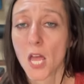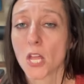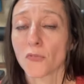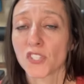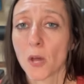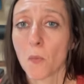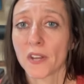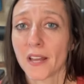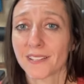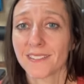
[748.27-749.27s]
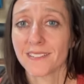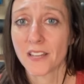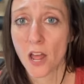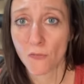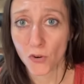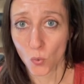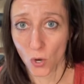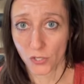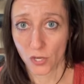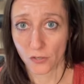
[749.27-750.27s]
if someone has never
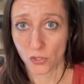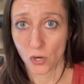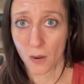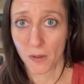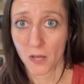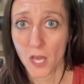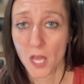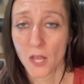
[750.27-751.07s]
worked on trauma,